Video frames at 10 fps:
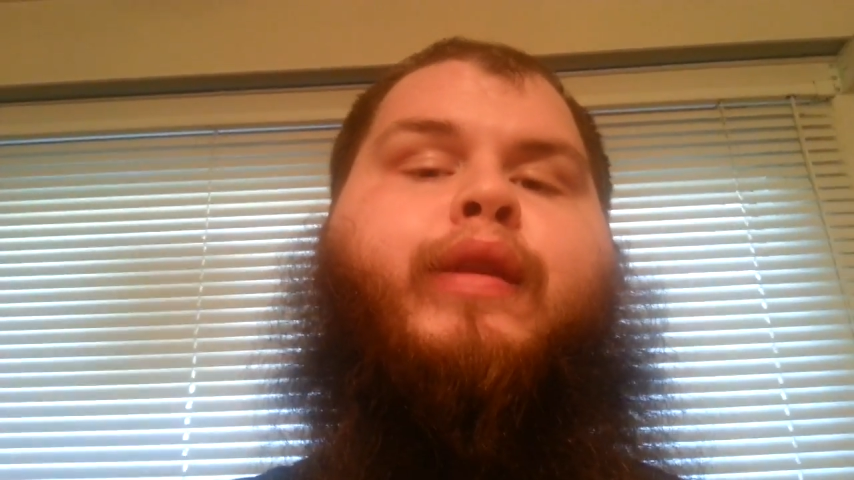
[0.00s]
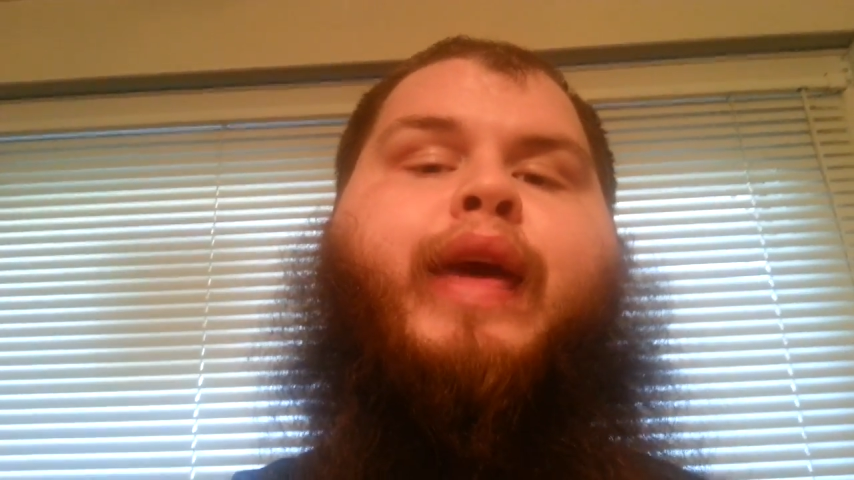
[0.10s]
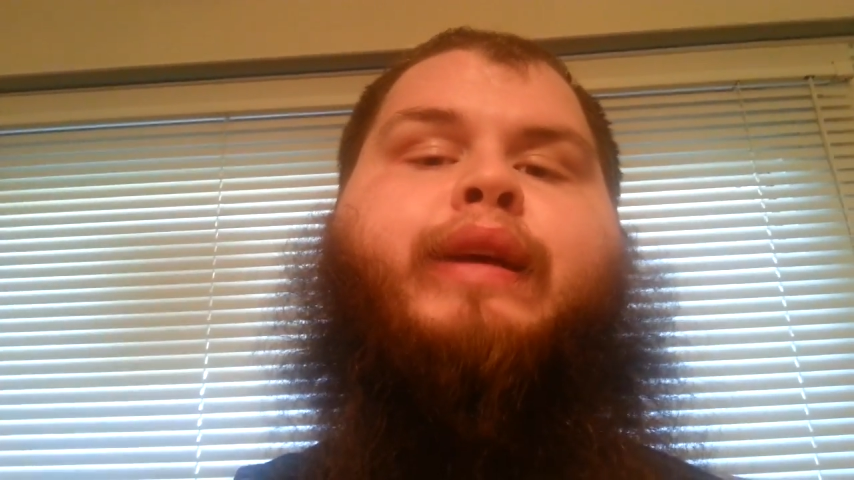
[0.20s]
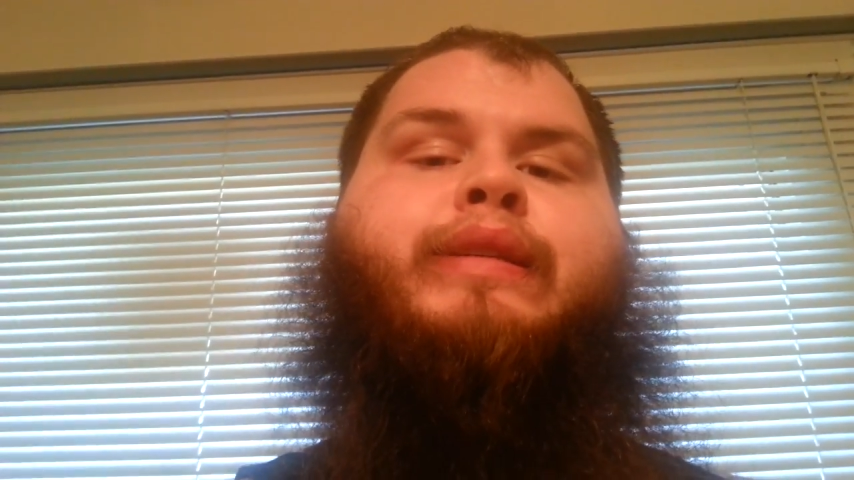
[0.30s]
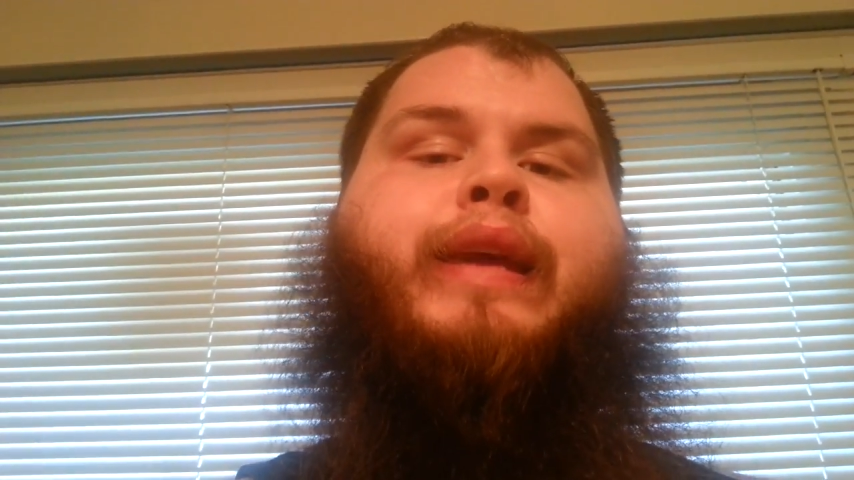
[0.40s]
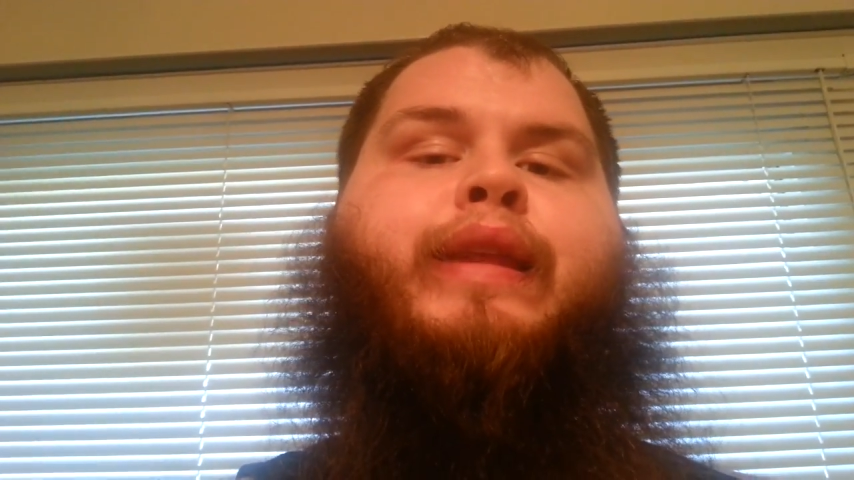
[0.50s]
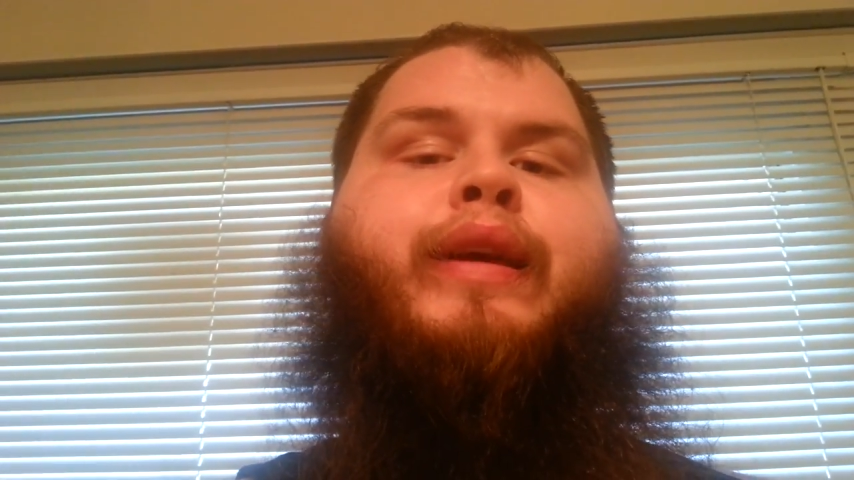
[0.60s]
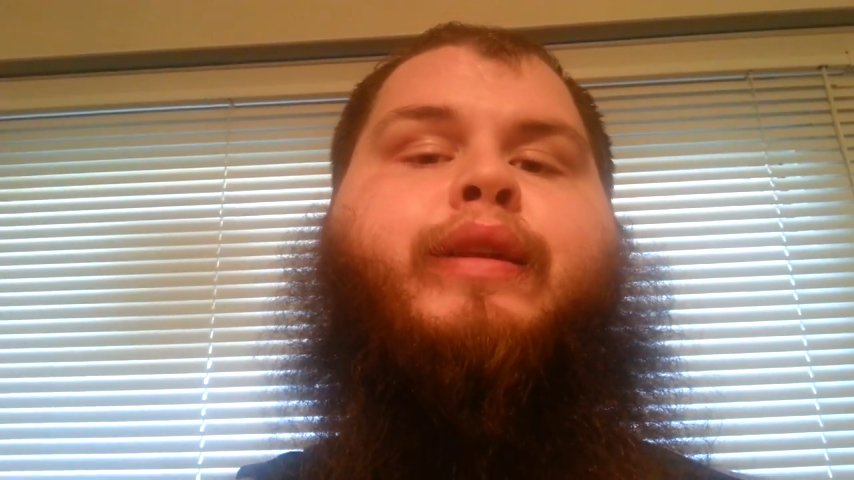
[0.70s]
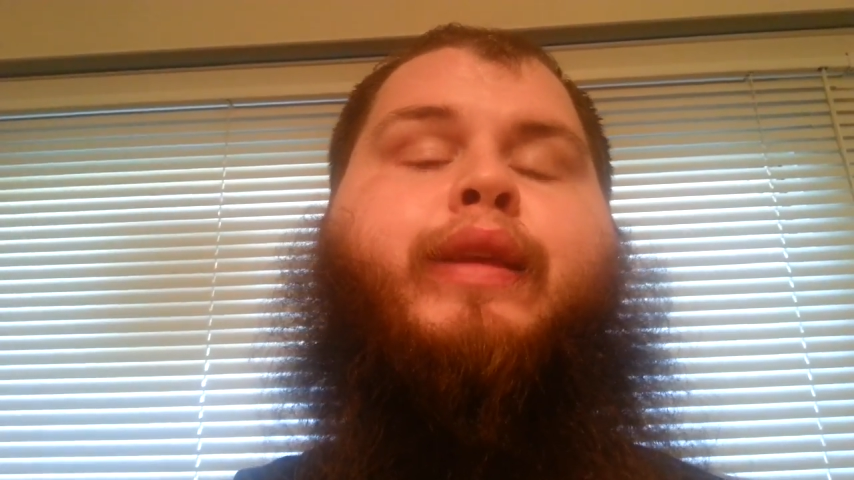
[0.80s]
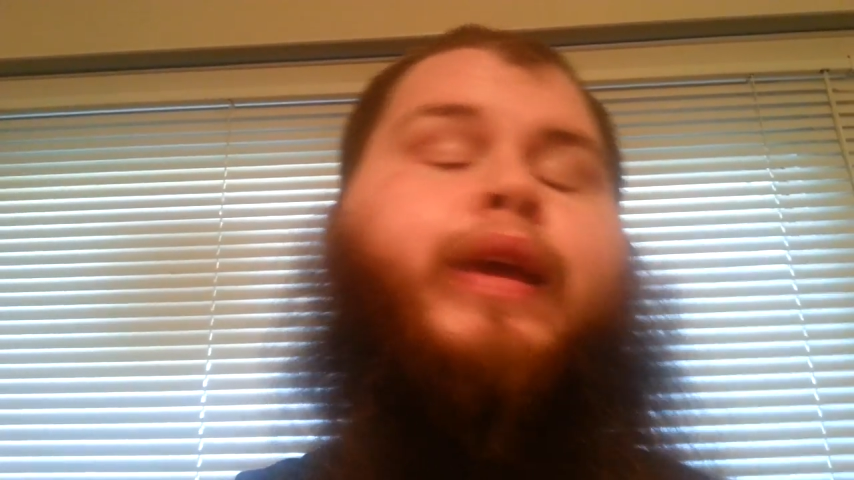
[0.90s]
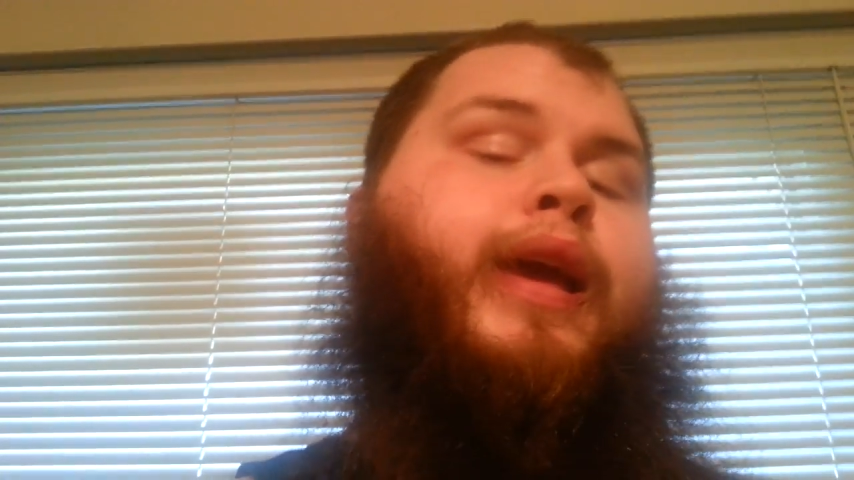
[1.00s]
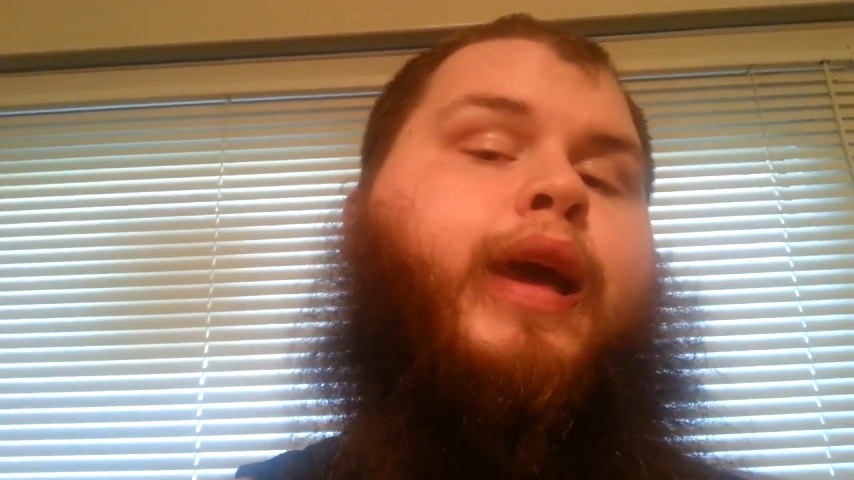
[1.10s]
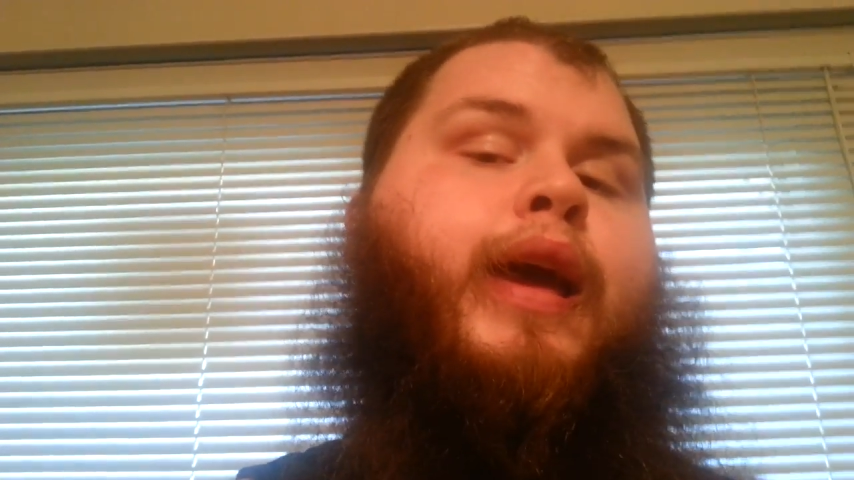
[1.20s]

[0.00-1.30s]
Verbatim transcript: next inductee